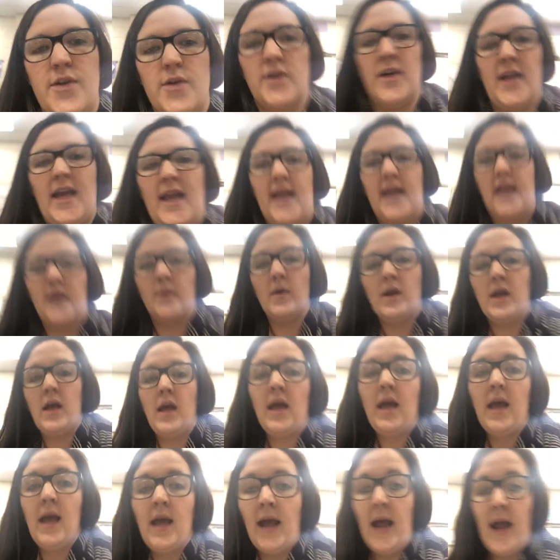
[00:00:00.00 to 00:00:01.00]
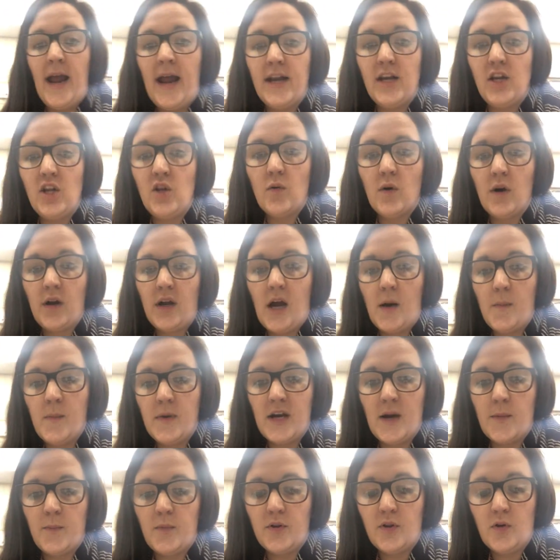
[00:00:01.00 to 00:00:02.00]
your game and you are
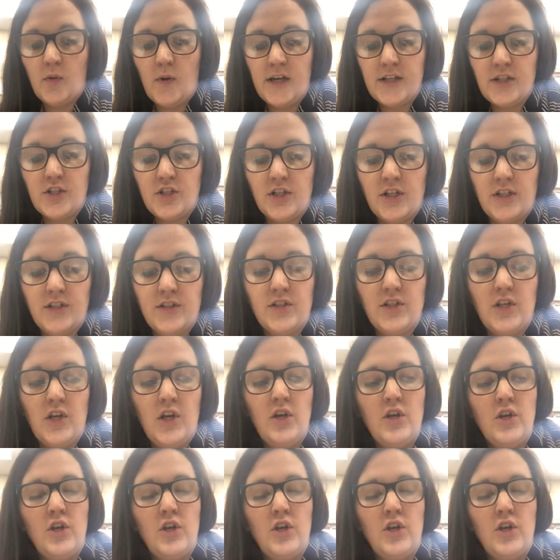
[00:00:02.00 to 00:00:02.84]
coming up with questions,